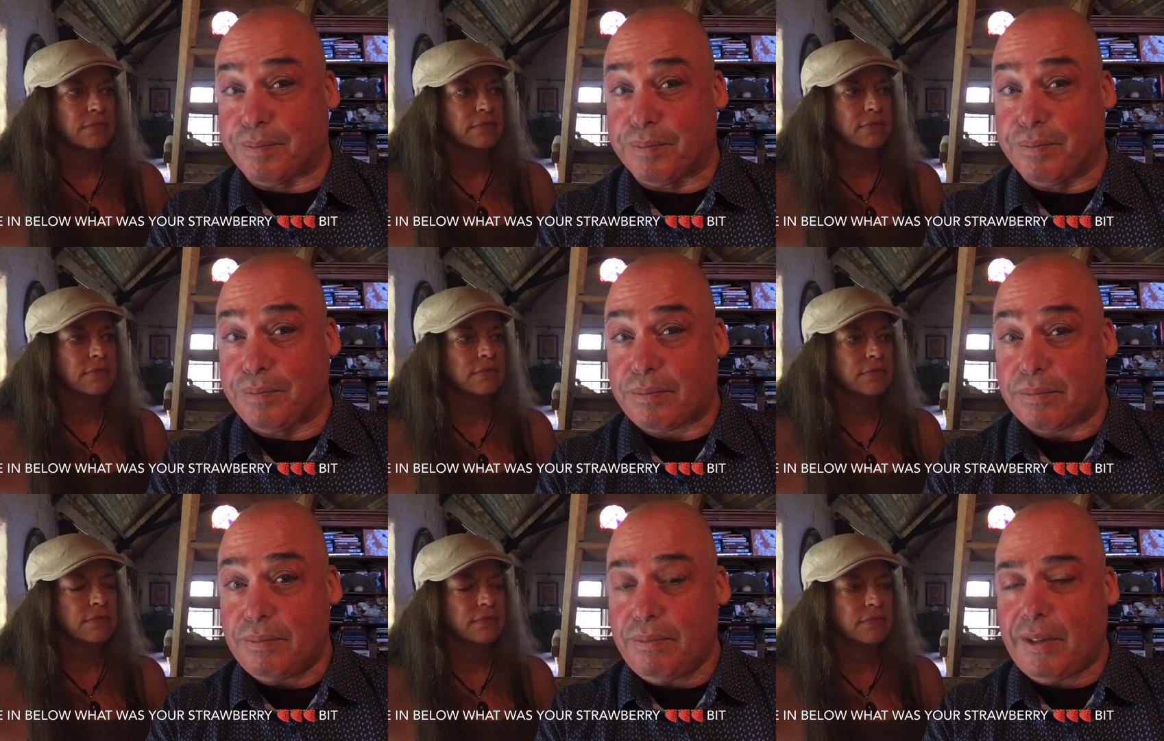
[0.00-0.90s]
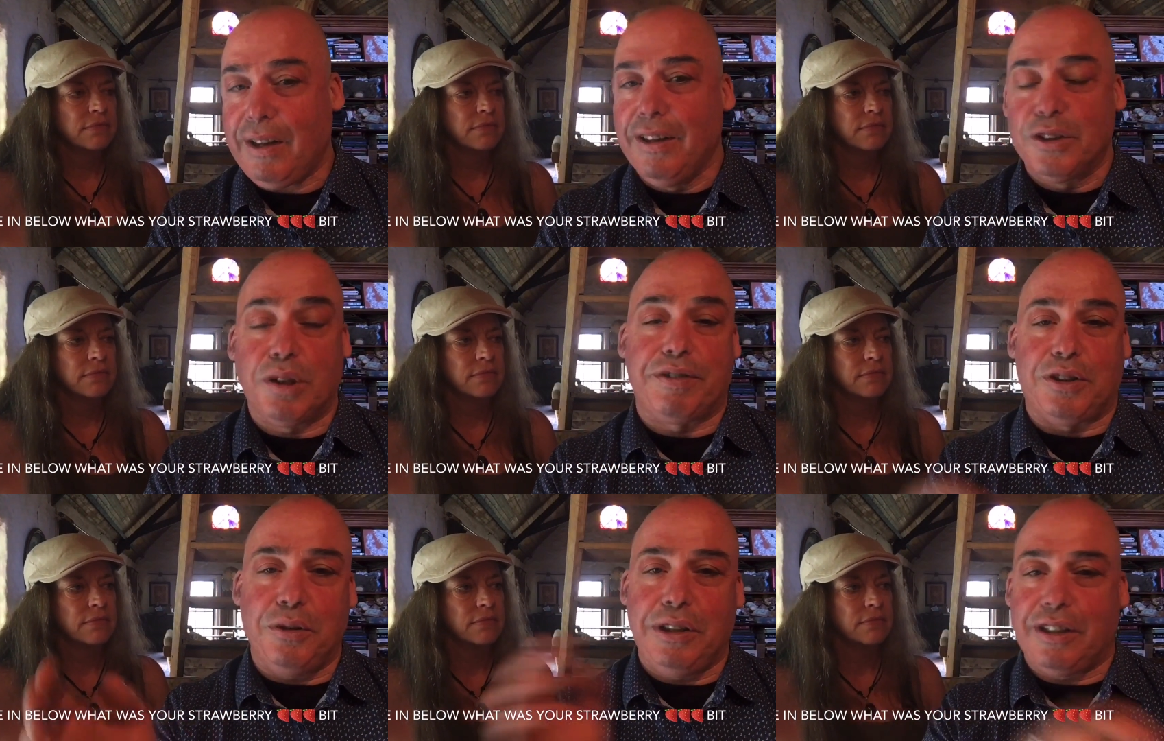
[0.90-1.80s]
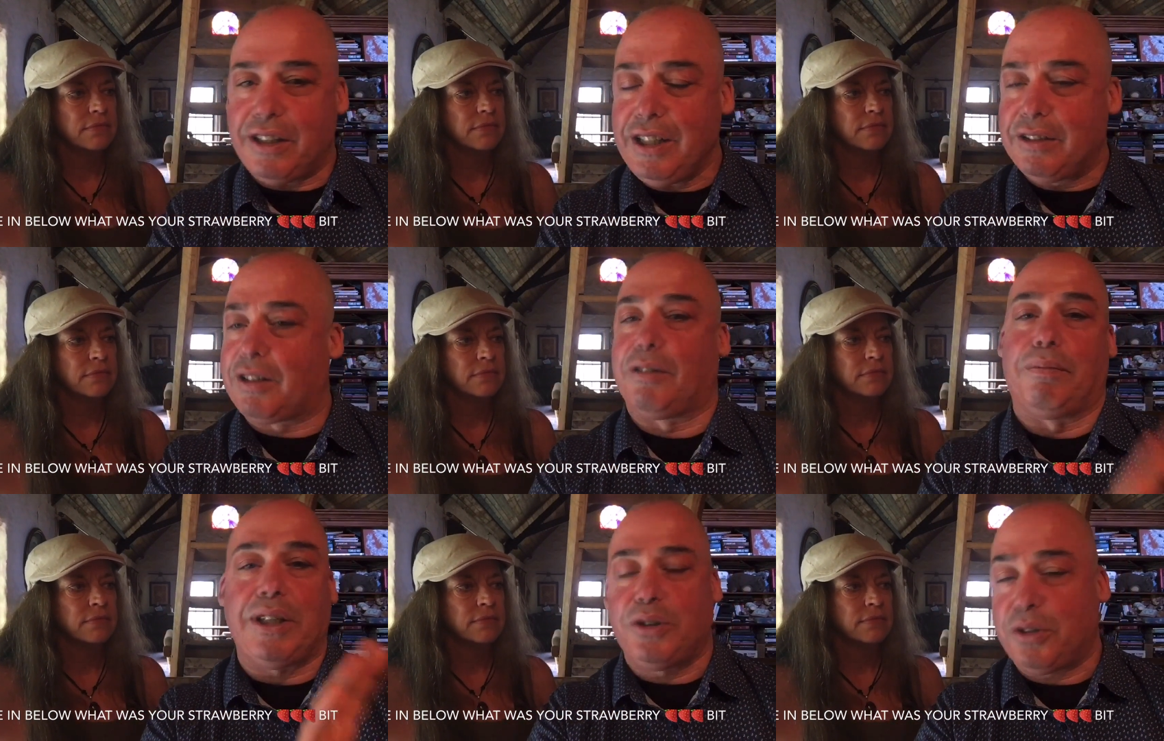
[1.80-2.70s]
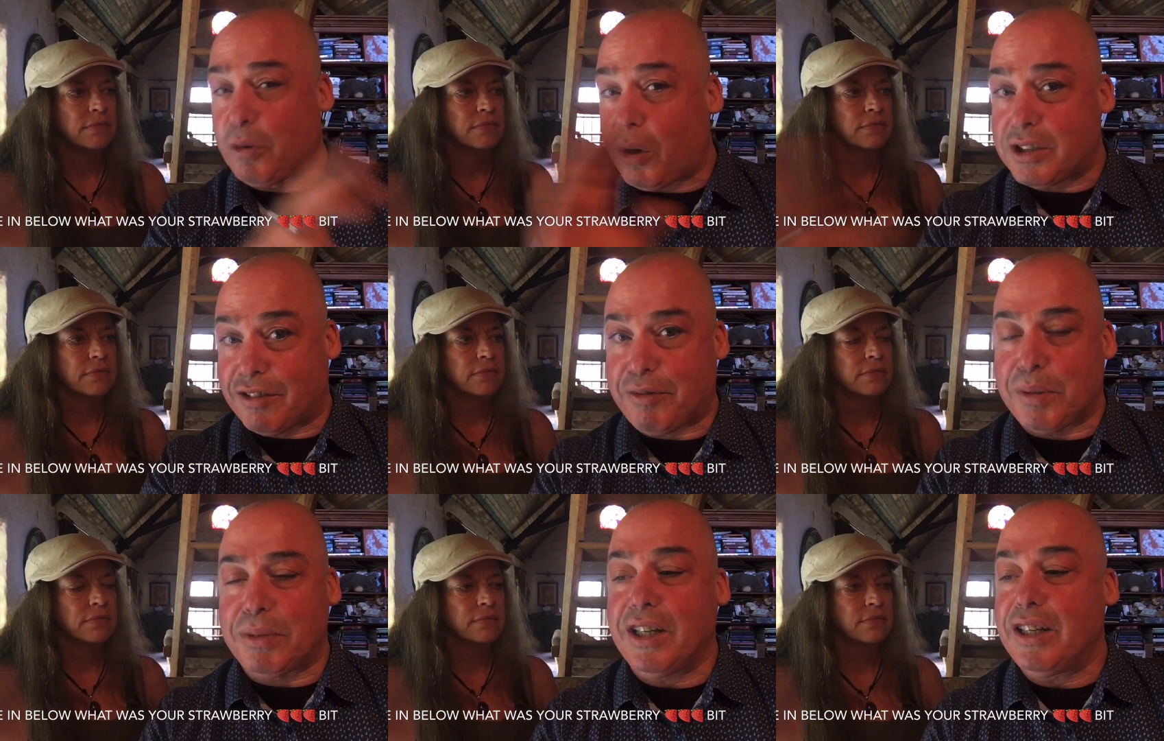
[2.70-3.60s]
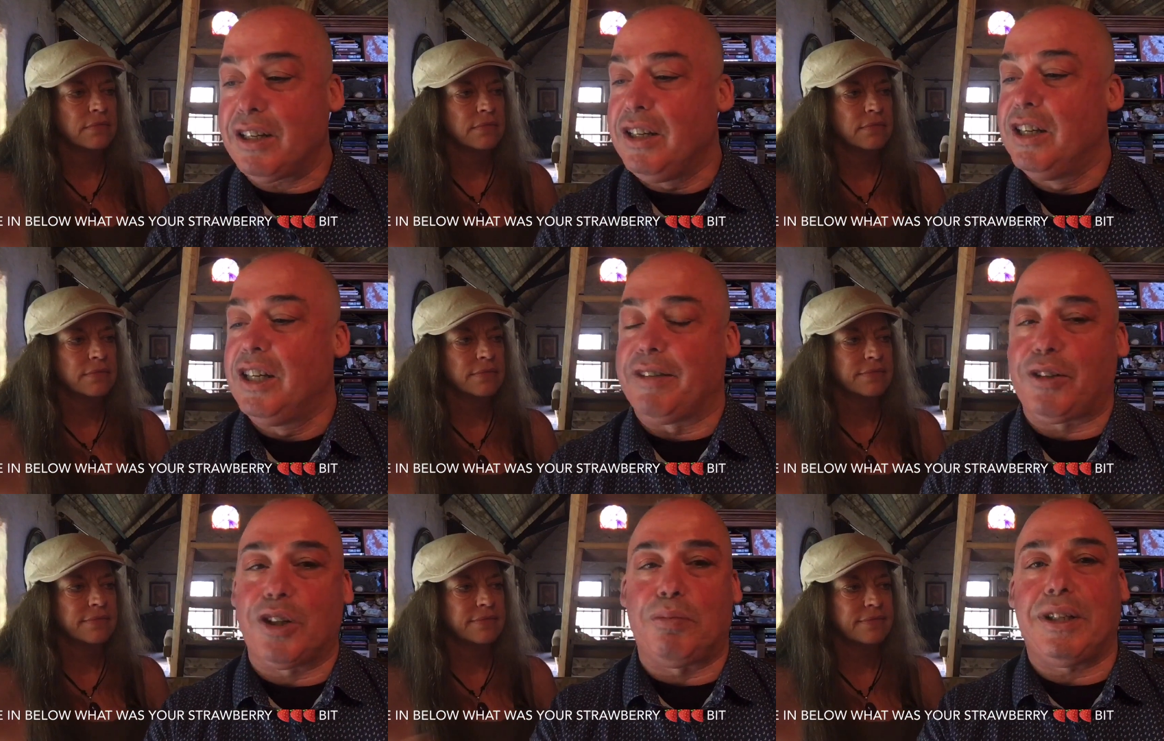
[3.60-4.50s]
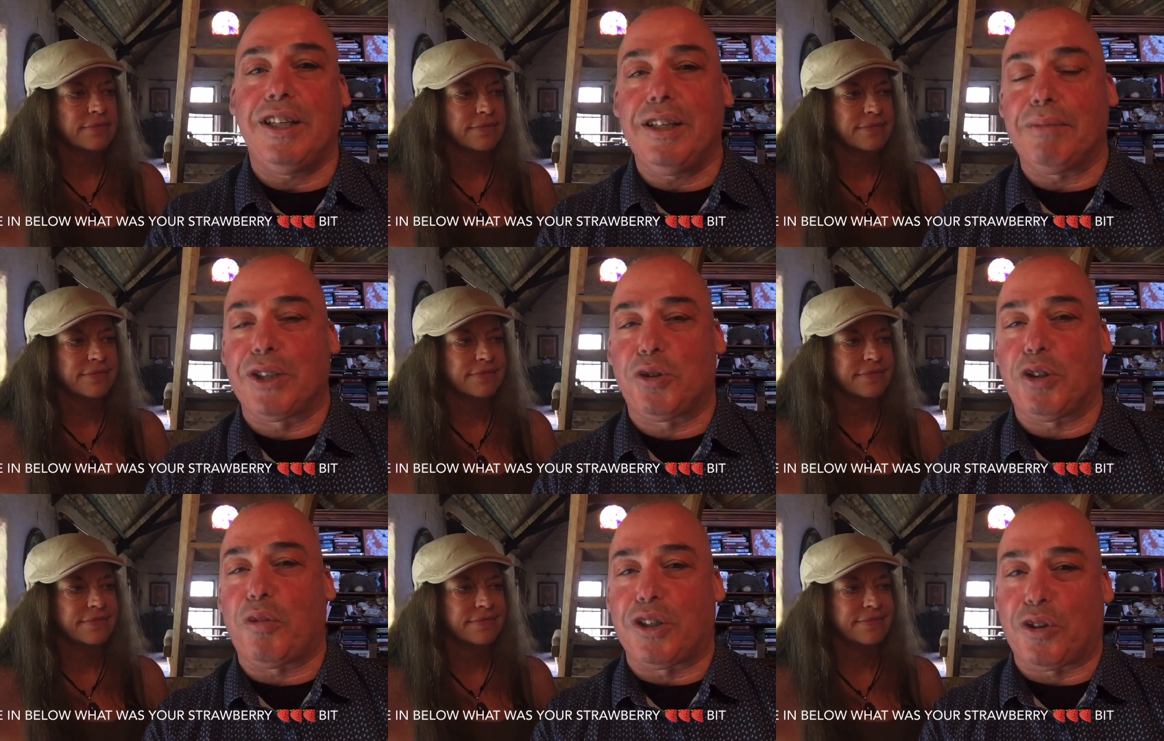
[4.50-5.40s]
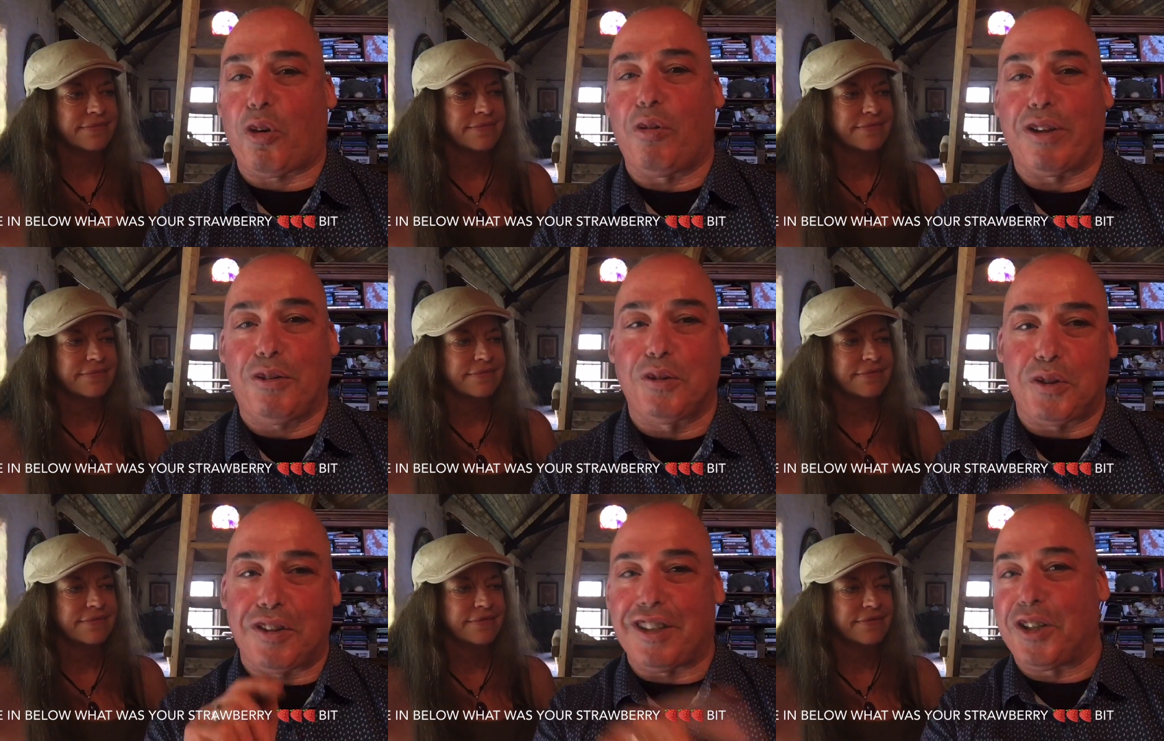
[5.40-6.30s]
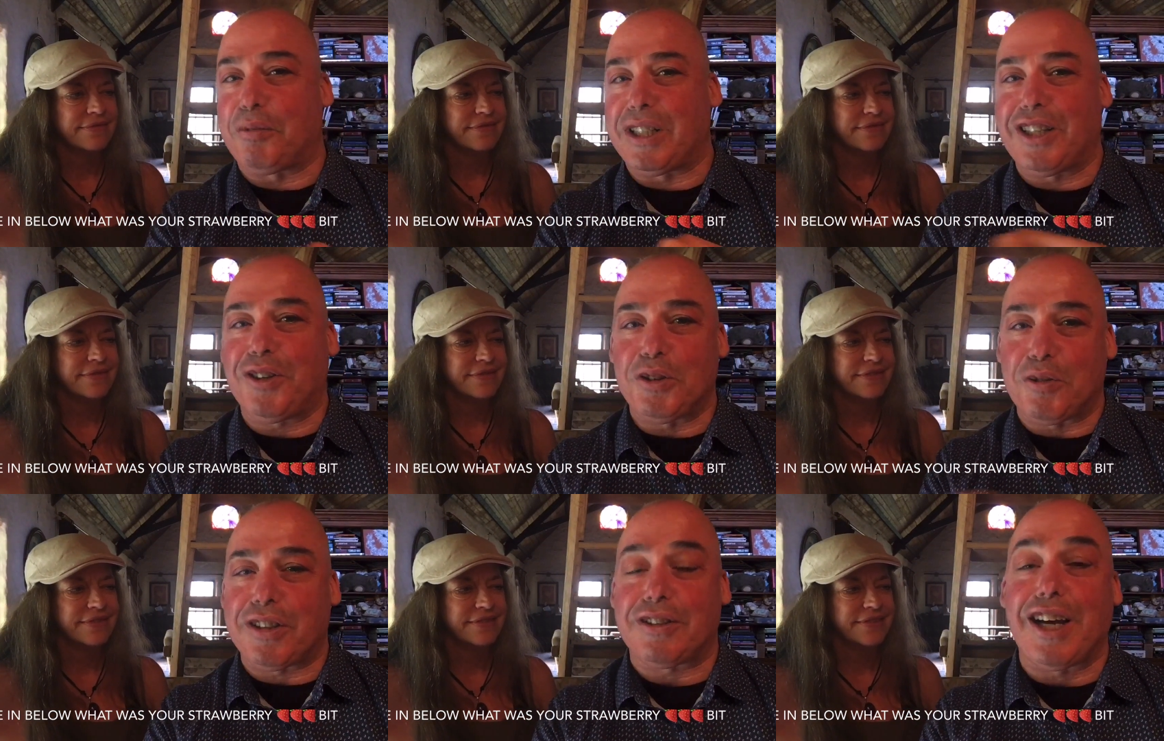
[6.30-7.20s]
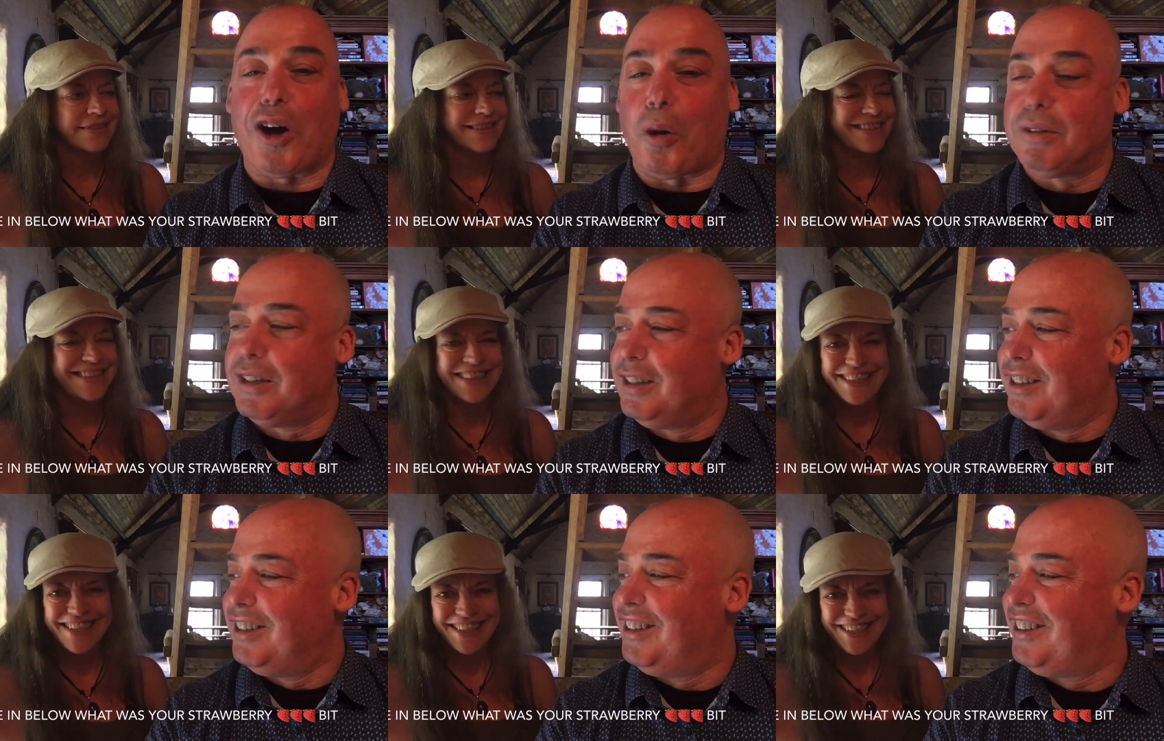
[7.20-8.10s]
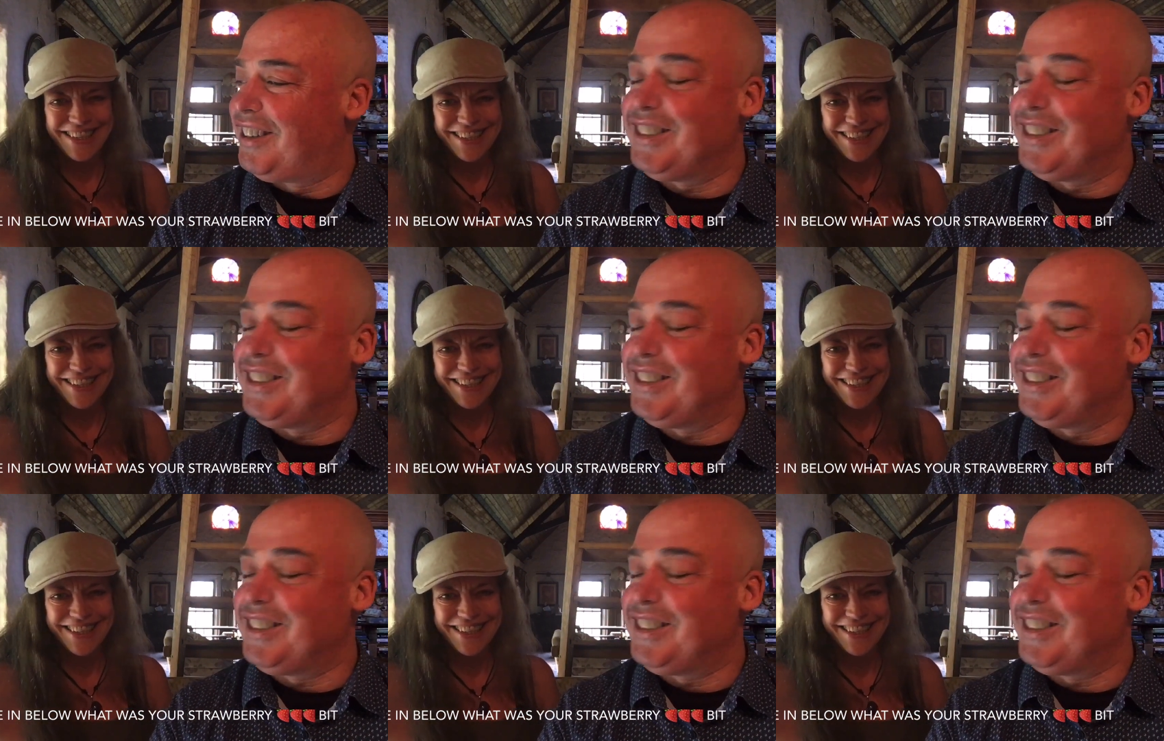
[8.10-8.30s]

Speaker 1: Mm. So if you tune in late, make sure you watch it from the beginning. If you're at the beginning, make sure you watch the whole way through so you can hear me tell you this now. All right, so